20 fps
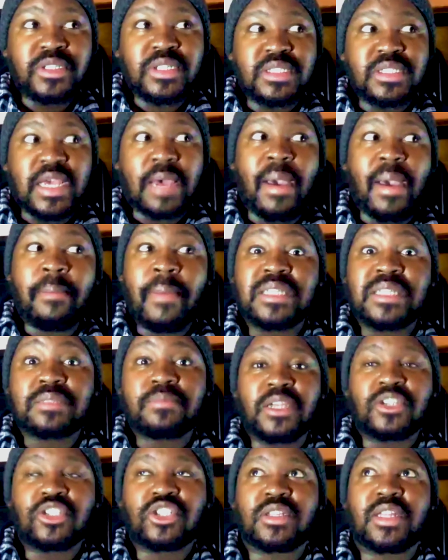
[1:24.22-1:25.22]
in time, I
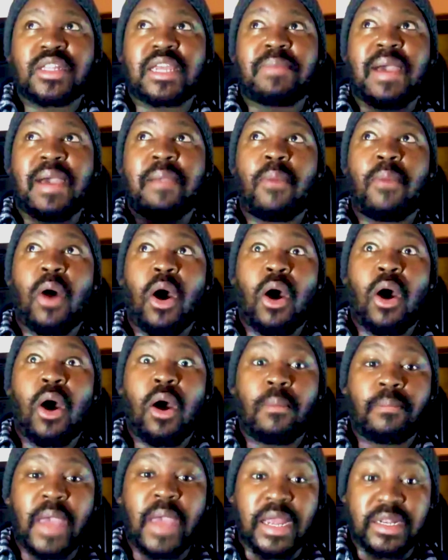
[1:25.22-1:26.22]
must mention that my
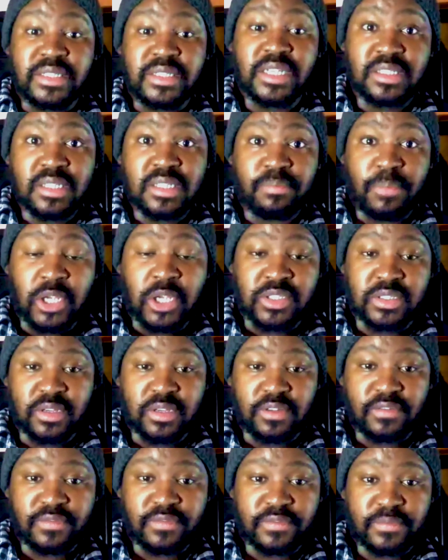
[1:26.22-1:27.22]
mom had tested
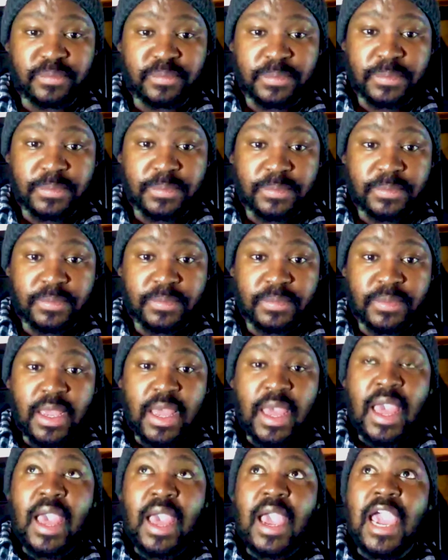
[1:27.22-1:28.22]
positive,
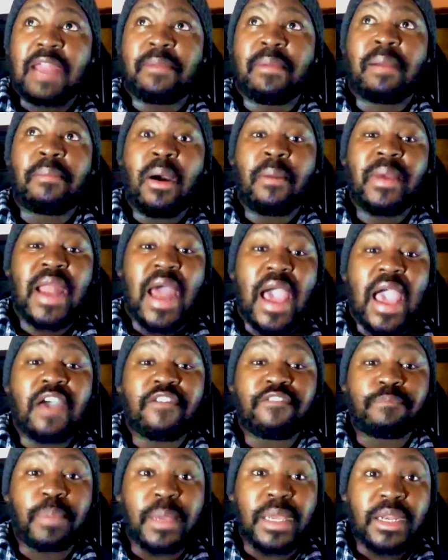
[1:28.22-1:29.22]
and my mom and I
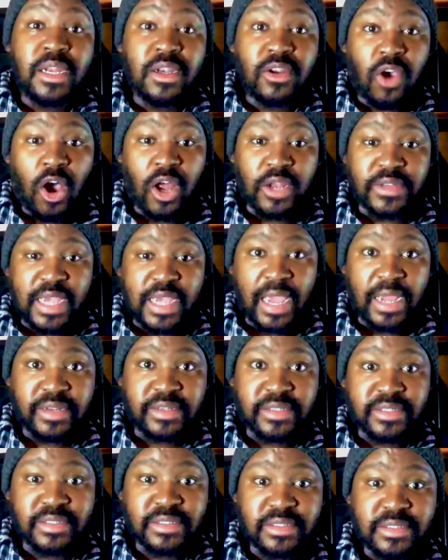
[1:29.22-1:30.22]
have been in
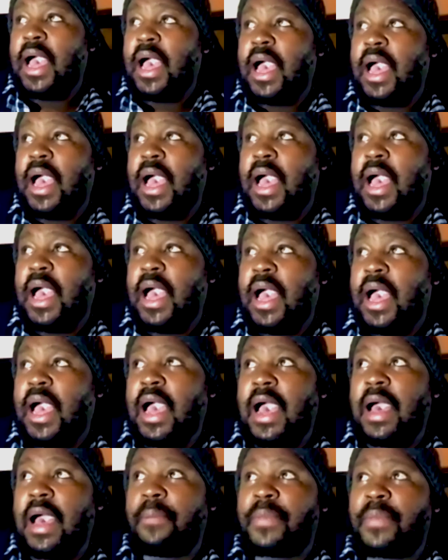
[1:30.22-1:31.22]
contact.
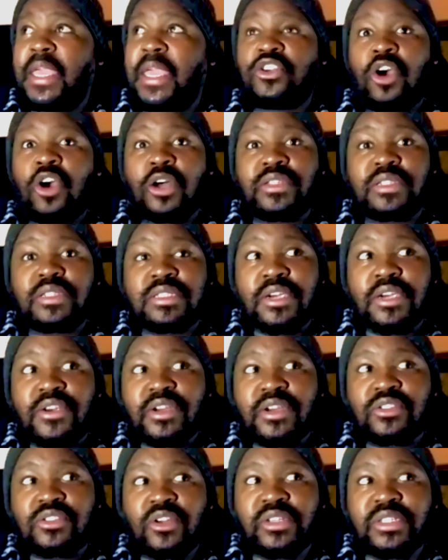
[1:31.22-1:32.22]
It got
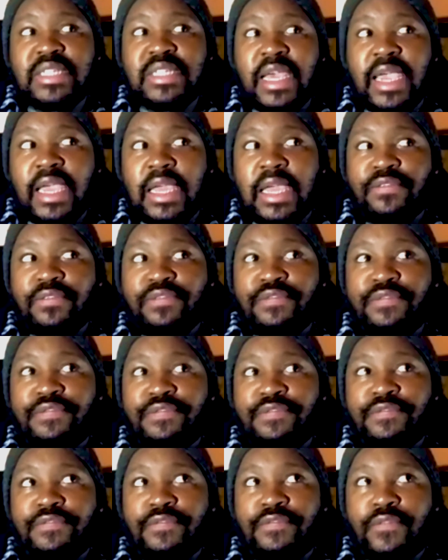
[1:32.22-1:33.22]
serious on day
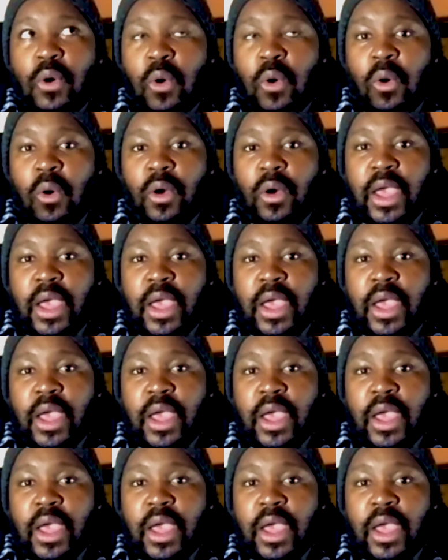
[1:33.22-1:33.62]
4, and I